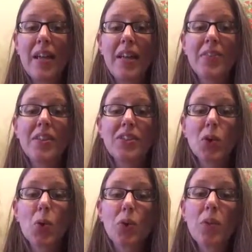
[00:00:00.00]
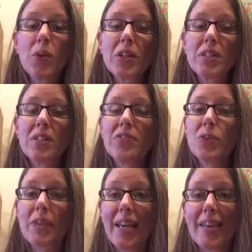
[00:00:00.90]
And this only works if
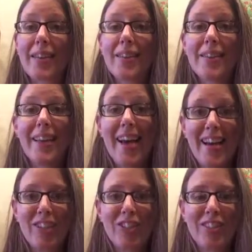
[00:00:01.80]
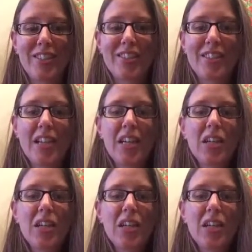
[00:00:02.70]
you take the actions.